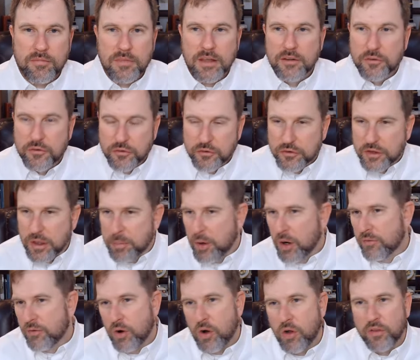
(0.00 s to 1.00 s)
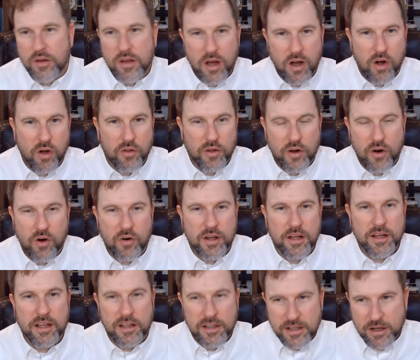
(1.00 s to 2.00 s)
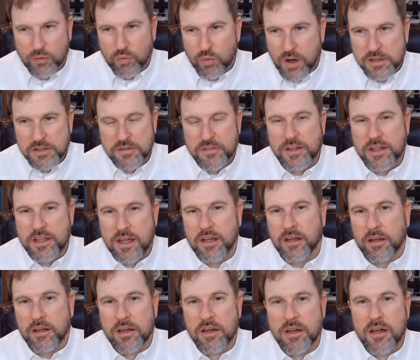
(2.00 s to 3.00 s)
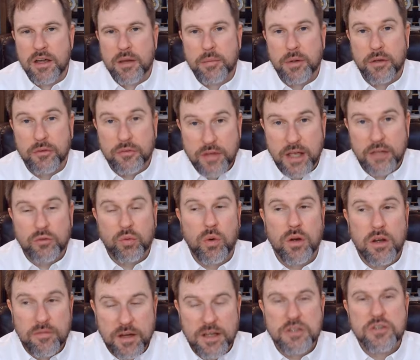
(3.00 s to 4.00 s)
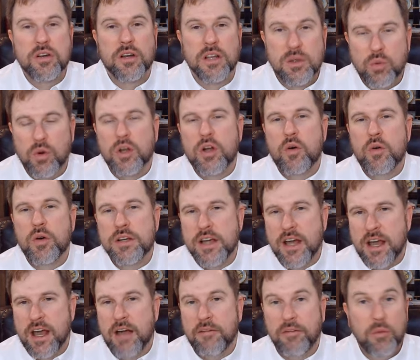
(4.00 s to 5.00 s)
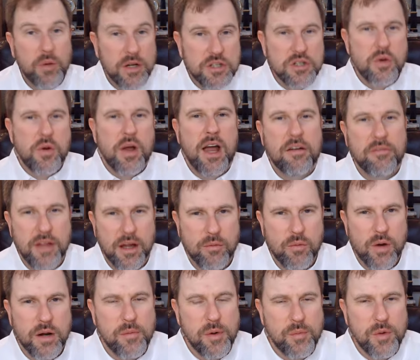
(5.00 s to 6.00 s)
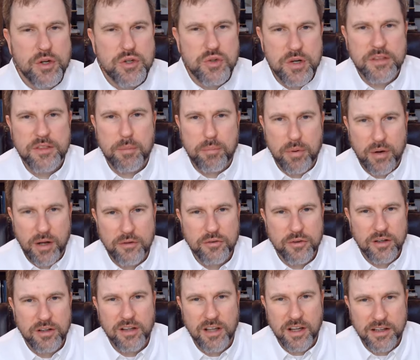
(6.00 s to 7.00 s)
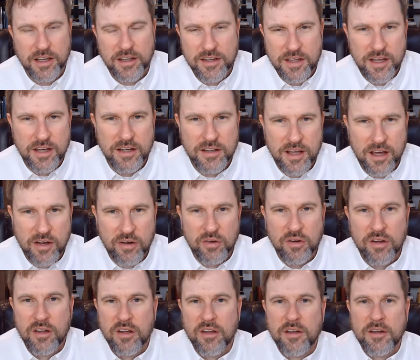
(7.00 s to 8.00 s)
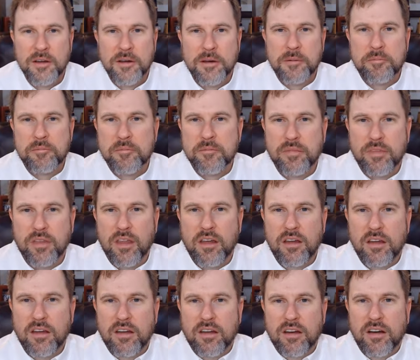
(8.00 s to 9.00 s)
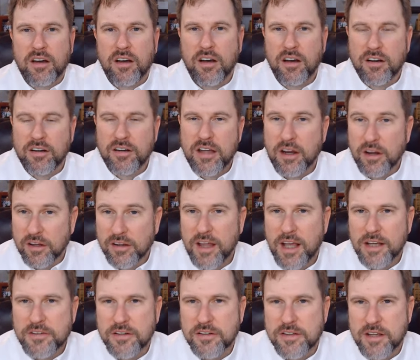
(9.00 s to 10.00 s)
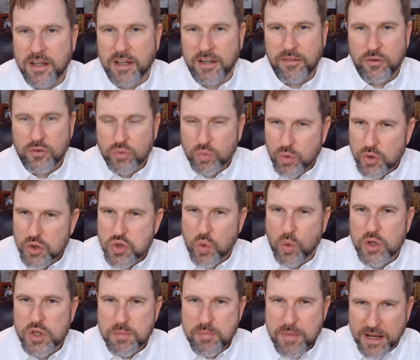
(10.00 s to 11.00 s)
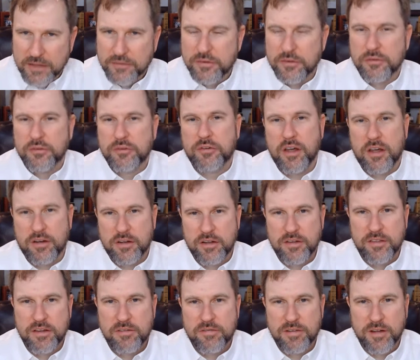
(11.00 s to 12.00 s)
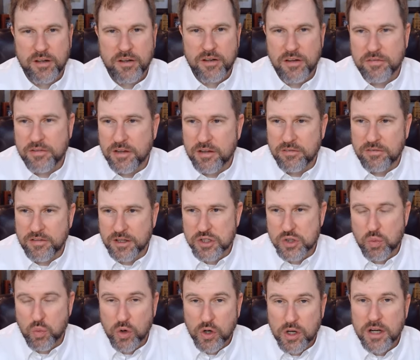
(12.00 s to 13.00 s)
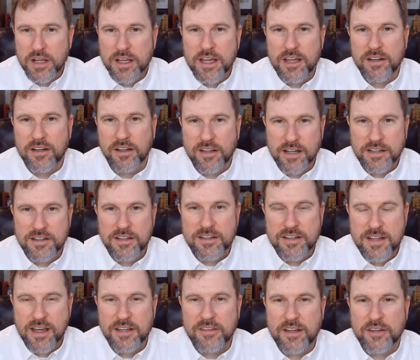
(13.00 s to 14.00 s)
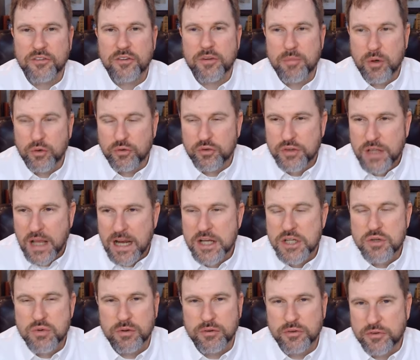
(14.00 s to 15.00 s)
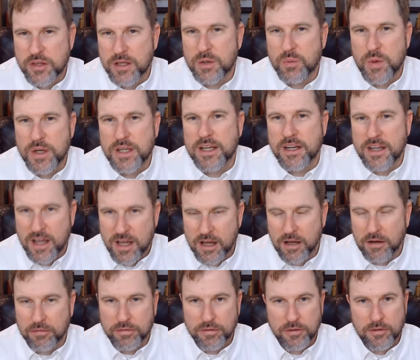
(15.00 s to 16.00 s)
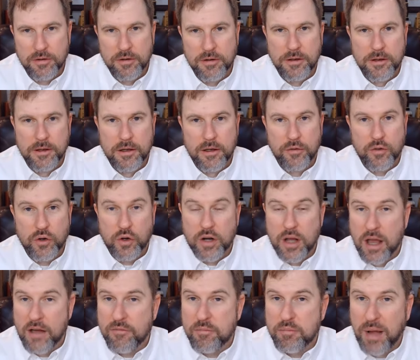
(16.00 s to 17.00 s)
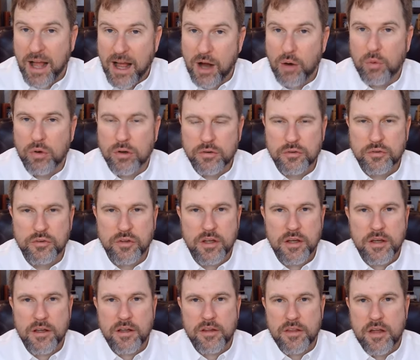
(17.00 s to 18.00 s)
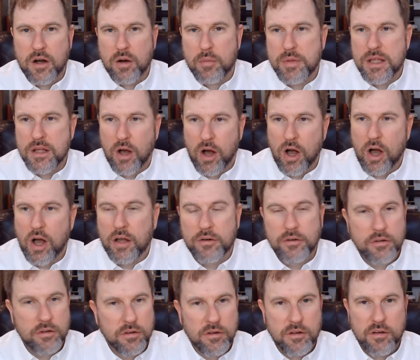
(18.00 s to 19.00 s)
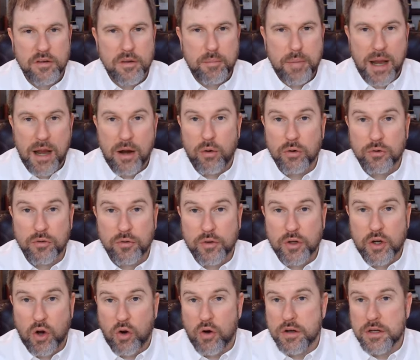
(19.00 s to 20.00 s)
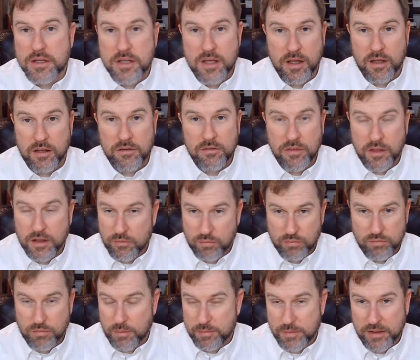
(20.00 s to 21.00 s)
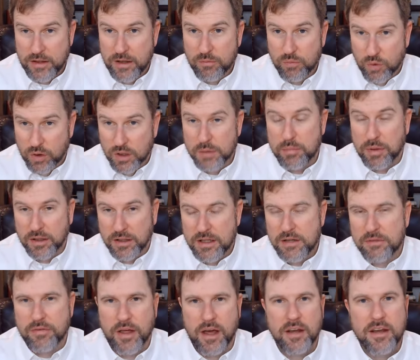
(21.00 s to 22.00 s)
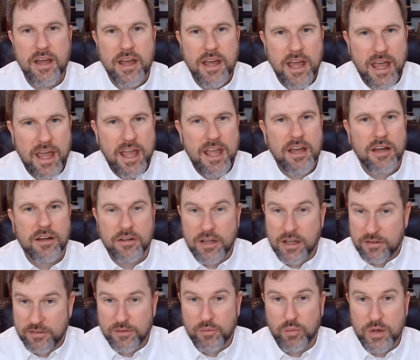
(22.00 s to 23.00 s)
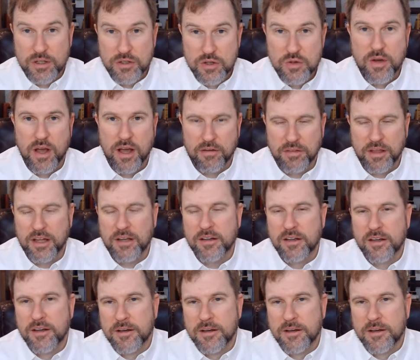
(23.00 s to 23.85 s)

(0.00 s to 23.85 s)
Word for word: Let's just skip over all the heartache and get right to the king. Because that's what eventually we're going to have. And we do have that, right? I mean, we treat the president like a king now, an elected king. This is what George Mason said in the Philadelphia Convention. We're going to get an elected king. That's the most dangerous thing we can have. They're going to have powers that are beyond the powers of the current king. He really believed that. And we do have that.